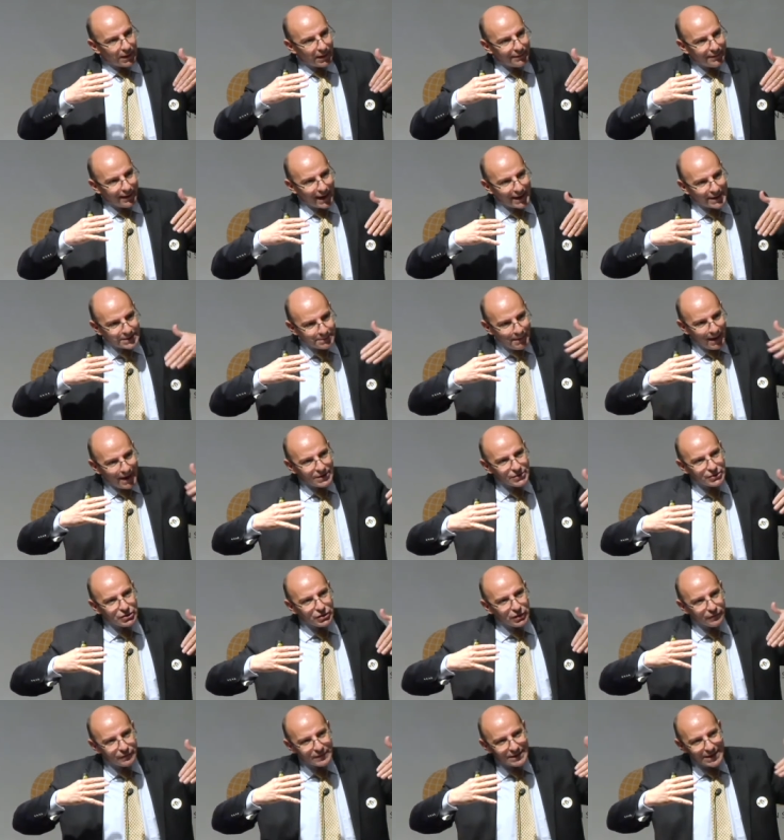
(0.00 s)
the
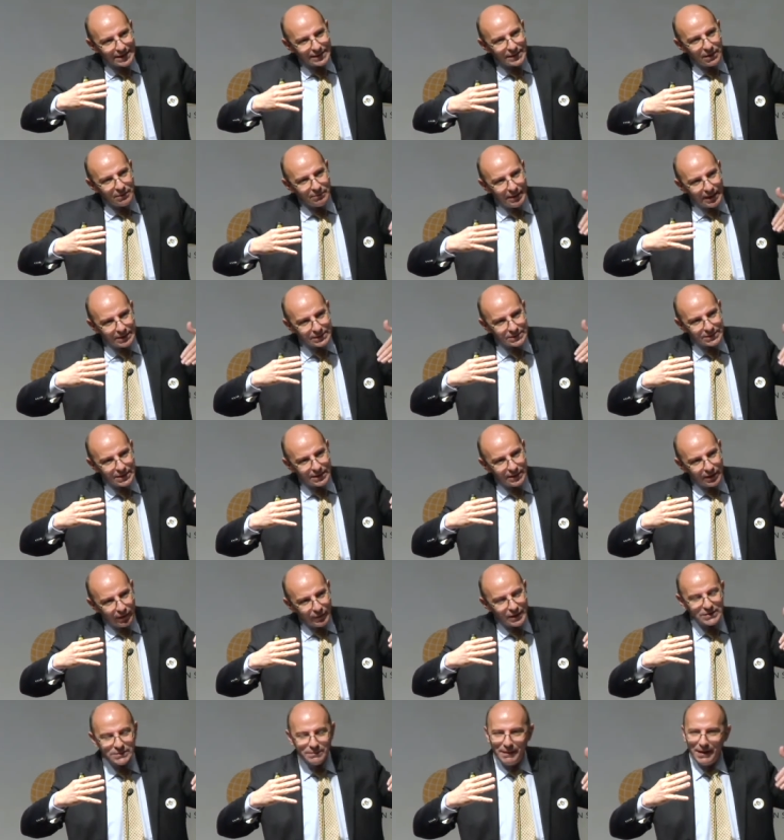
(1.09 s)
expansion of settlements in the
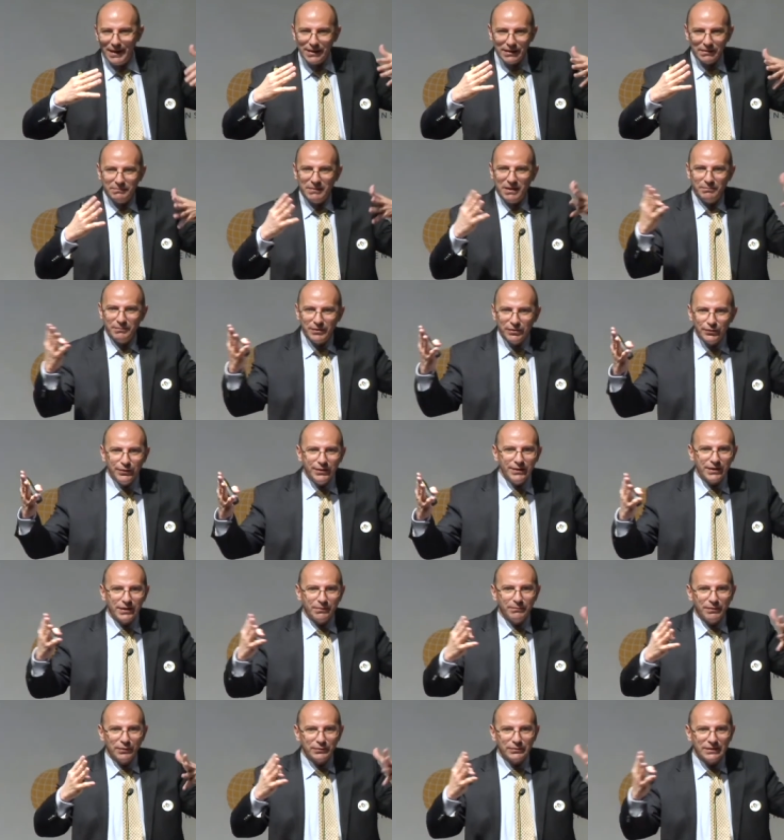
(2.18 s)
West Bank, maybe you hear
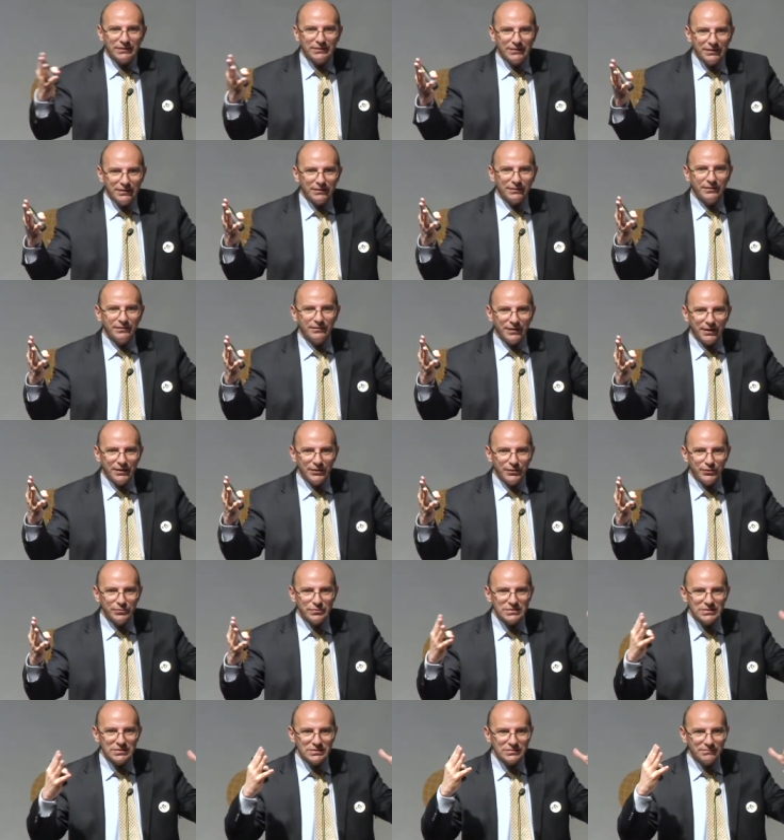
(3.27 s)
about it here in the
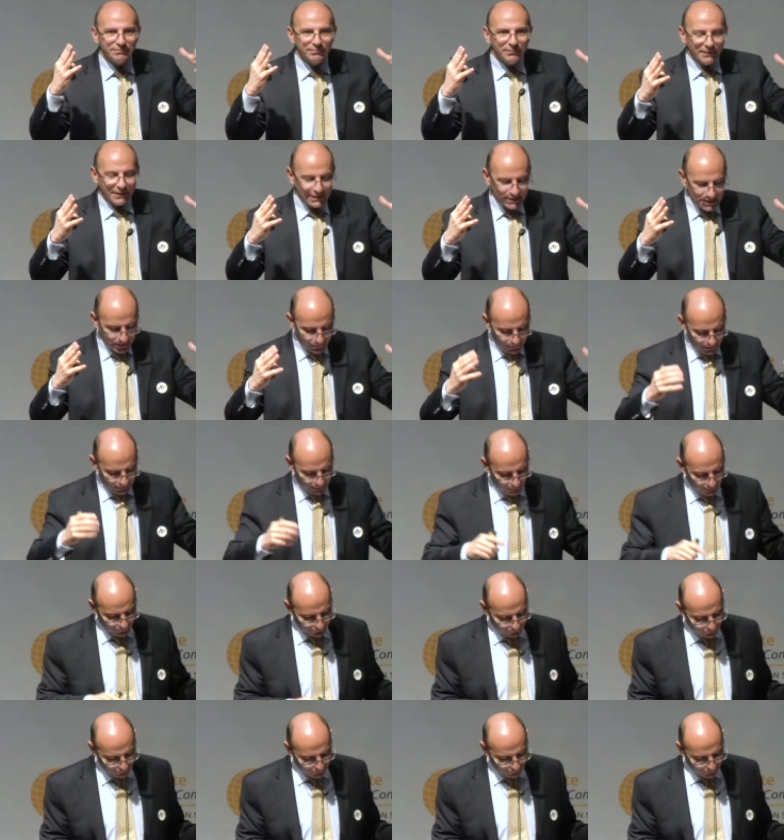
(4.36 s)
news. This is what I will